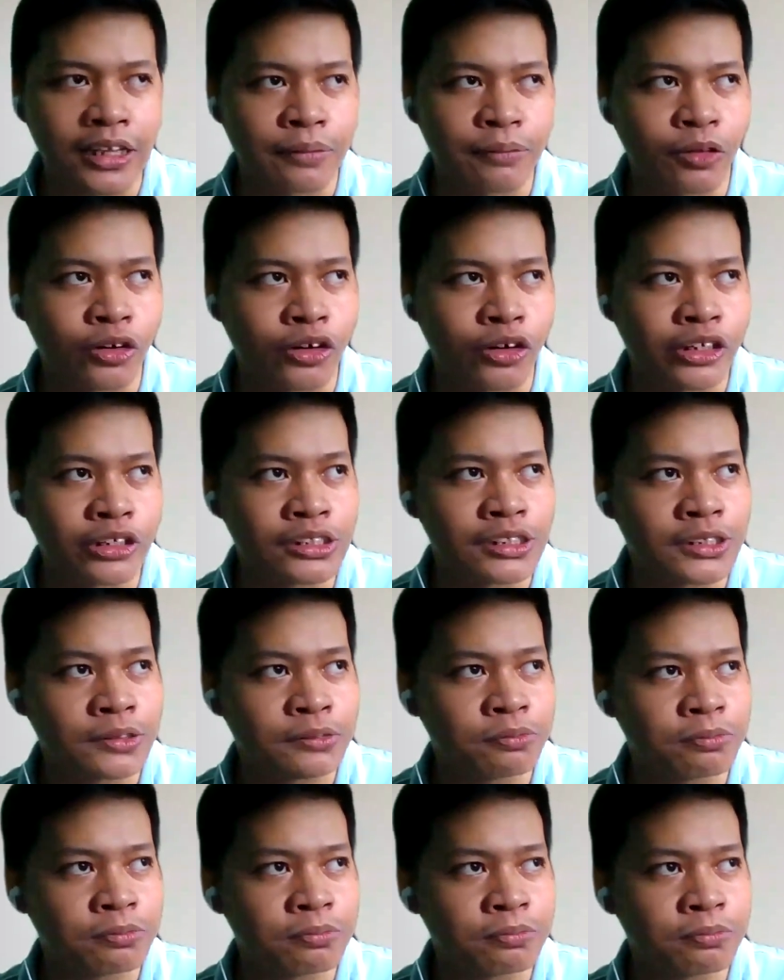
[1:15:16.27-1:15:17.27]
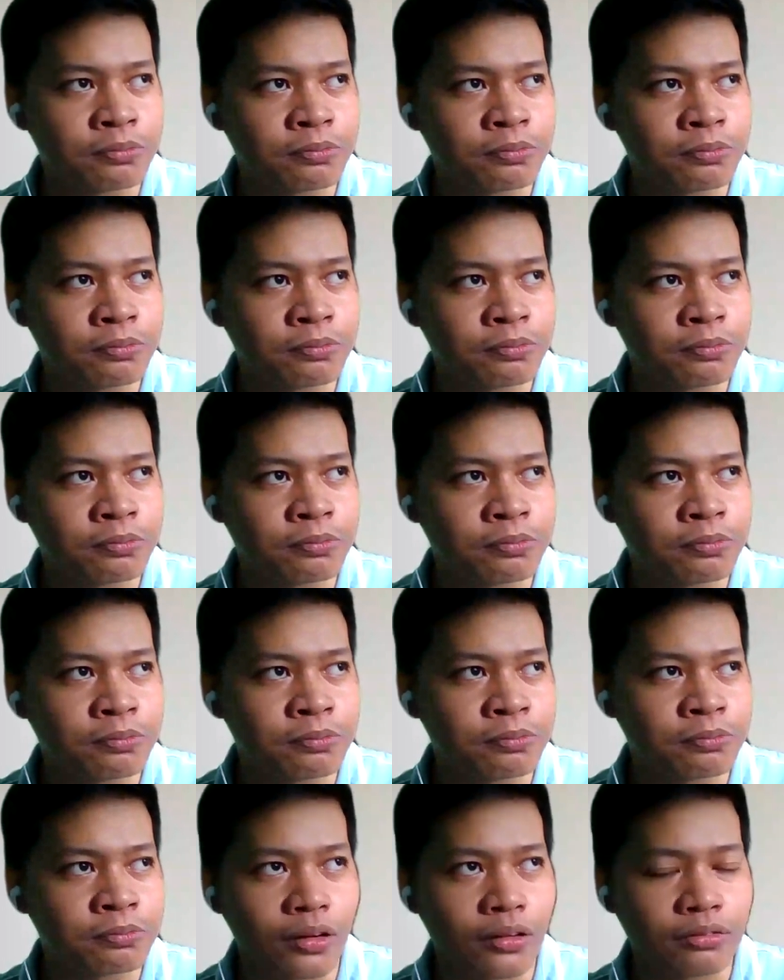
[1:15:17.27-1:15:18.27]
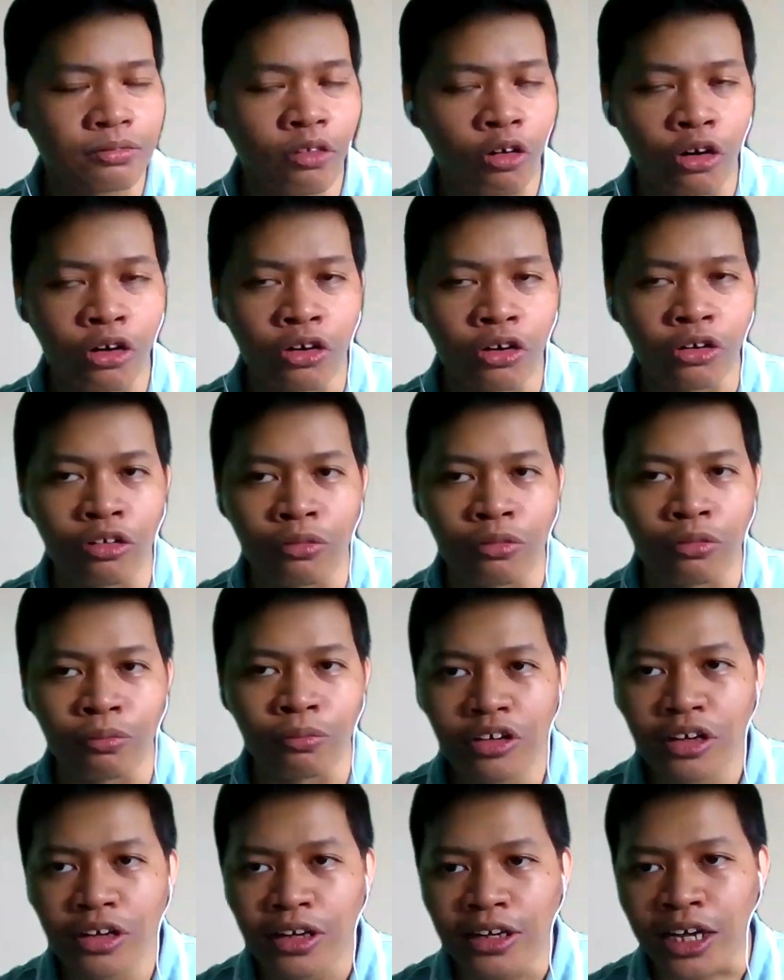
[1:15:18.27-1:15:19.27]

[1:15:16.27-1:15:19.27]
setup or in this forum